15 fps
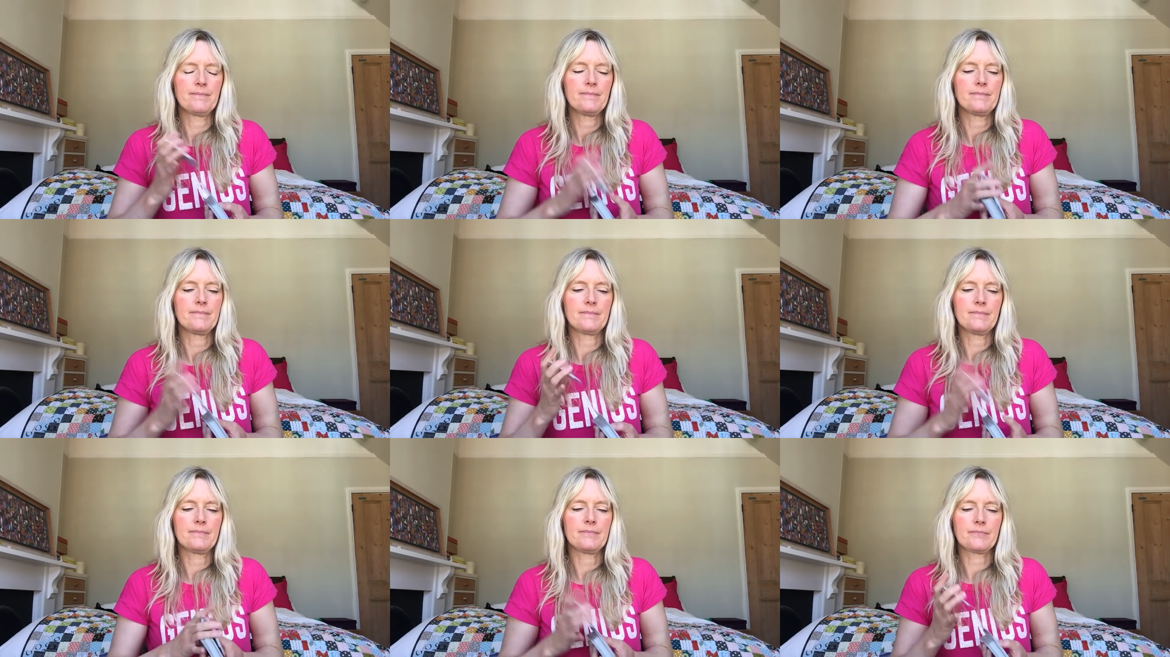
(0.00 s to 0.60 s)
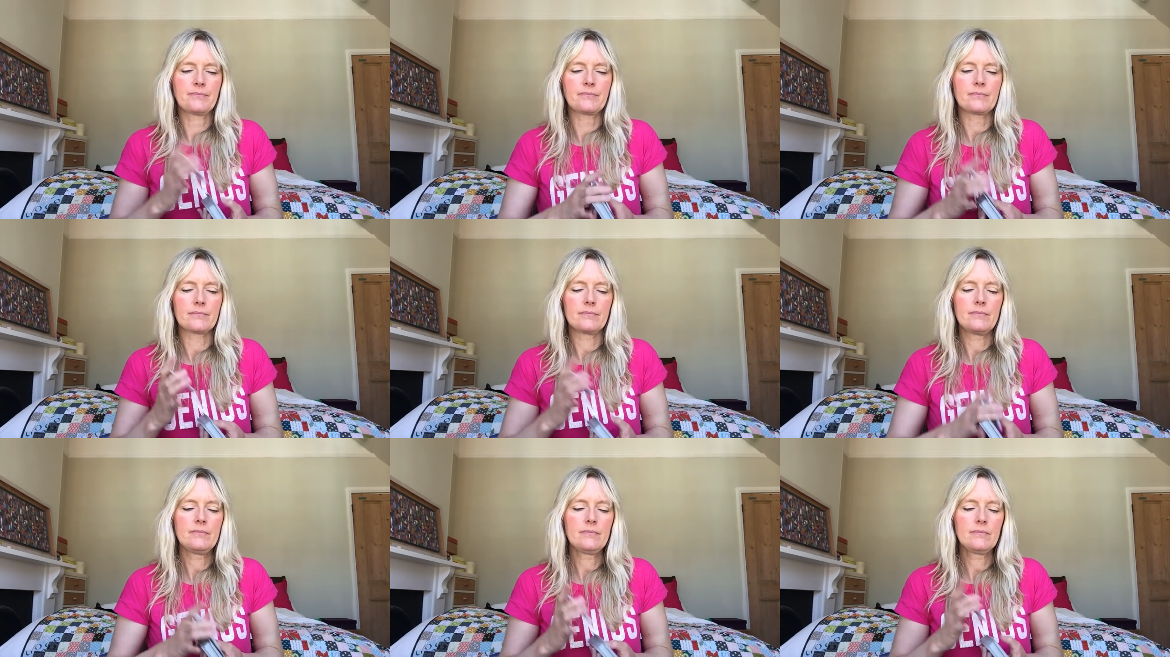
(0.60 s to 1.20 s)

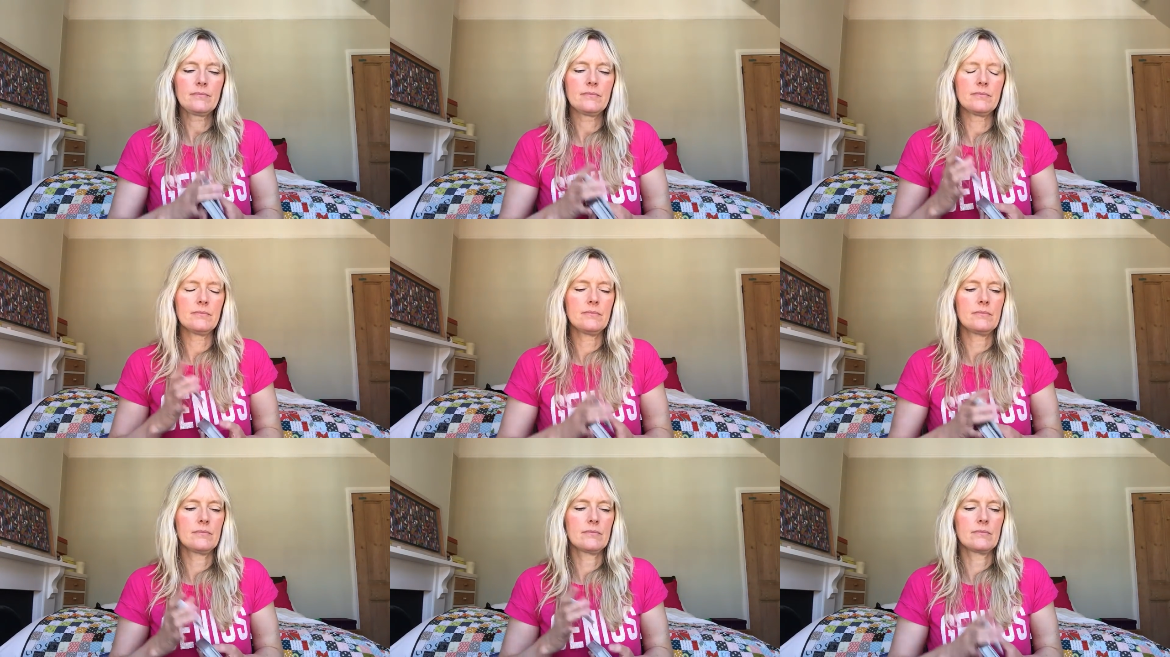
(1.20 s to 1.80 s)
[no speech]